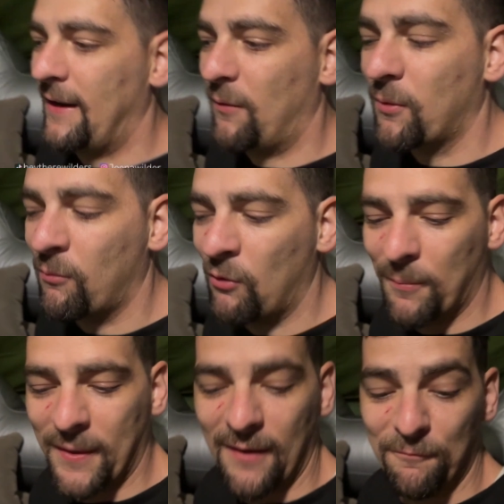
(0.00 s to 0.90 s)
now. We're warm
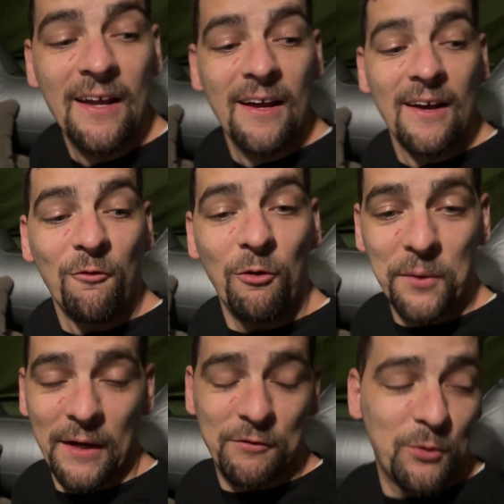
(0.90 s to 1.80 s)
and comfy. Yeah. What we
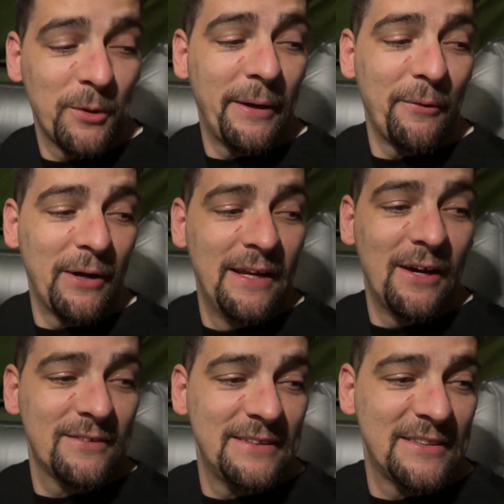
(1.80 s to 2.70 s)
have to worry about right now
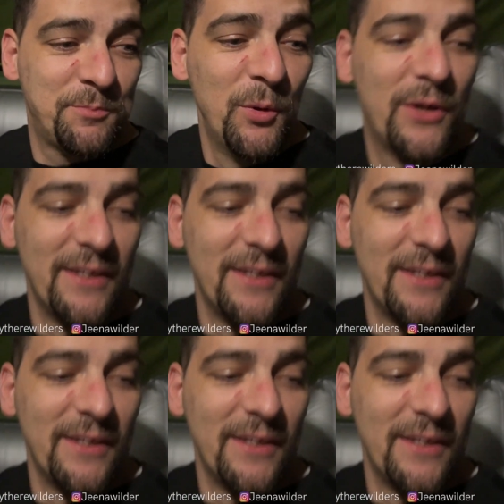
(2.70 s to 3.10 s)
is these spooky